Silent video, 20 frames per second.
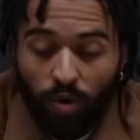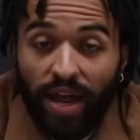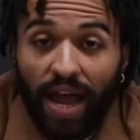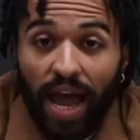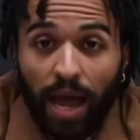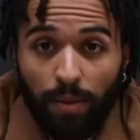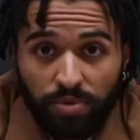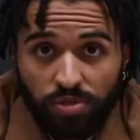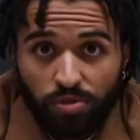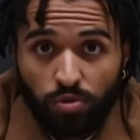what
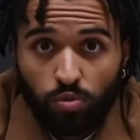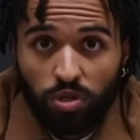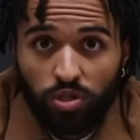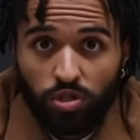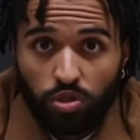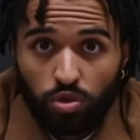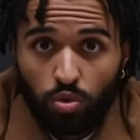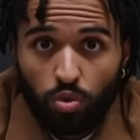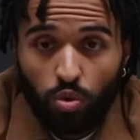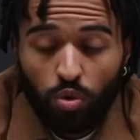happens when a
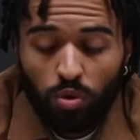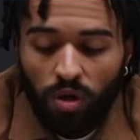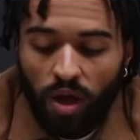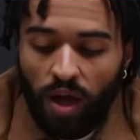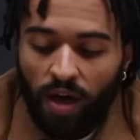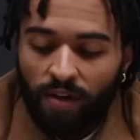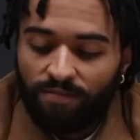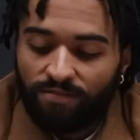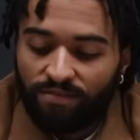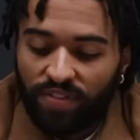school
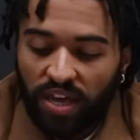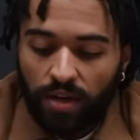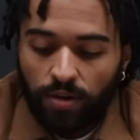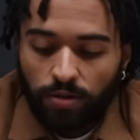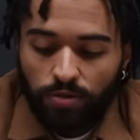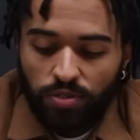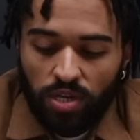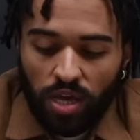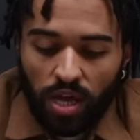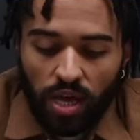
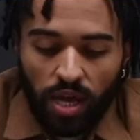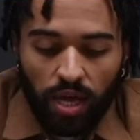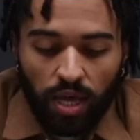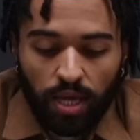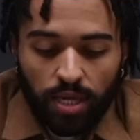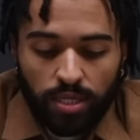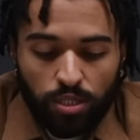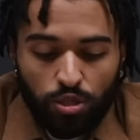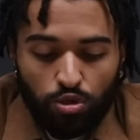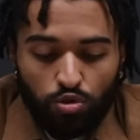fails
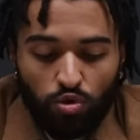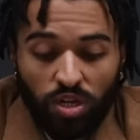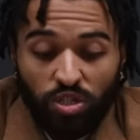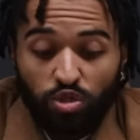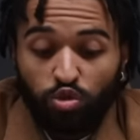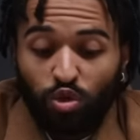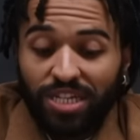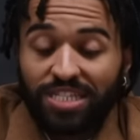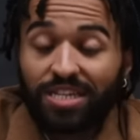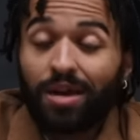to
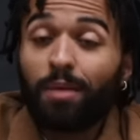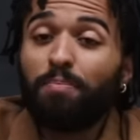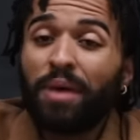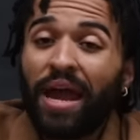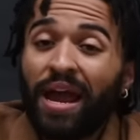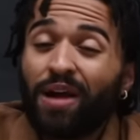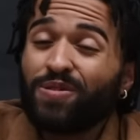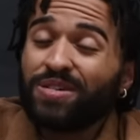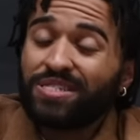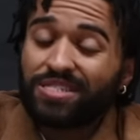address a
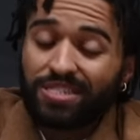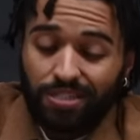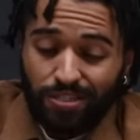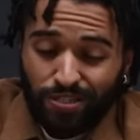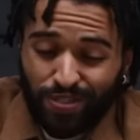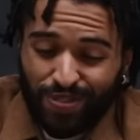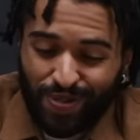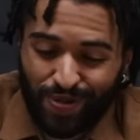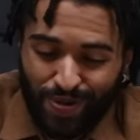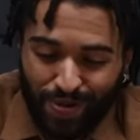parent's
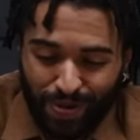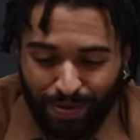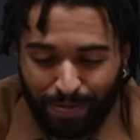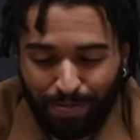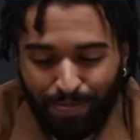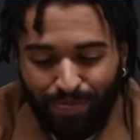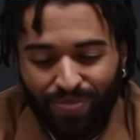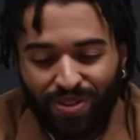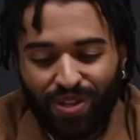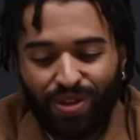
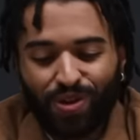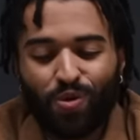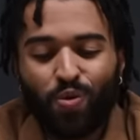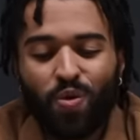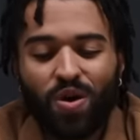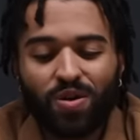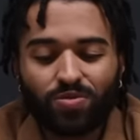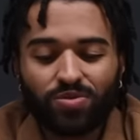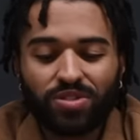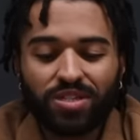concern.
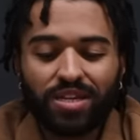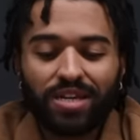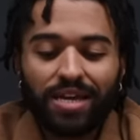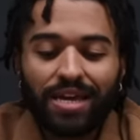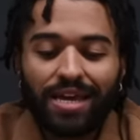Quote,